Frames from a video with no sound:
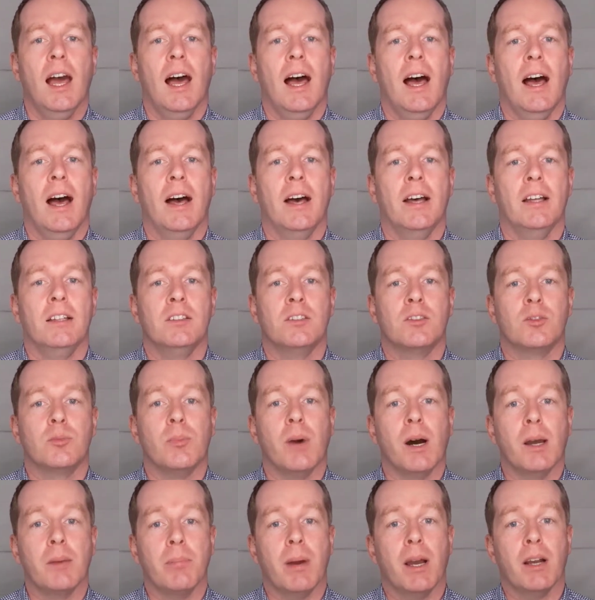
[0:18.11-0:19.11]
And
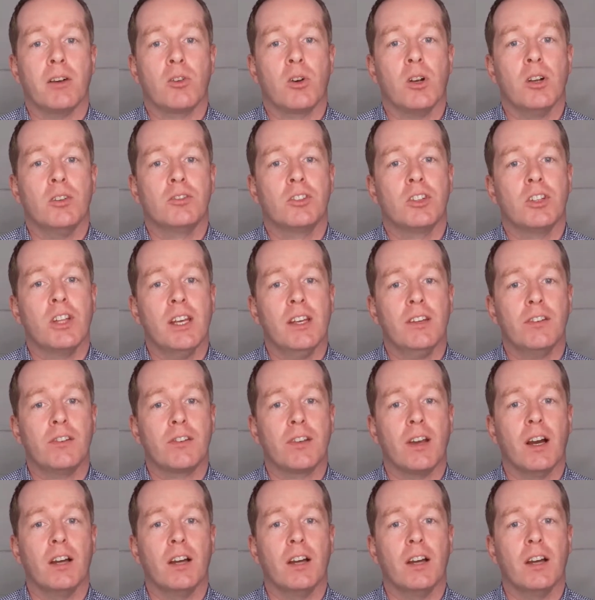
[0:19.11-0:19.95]
my background to this,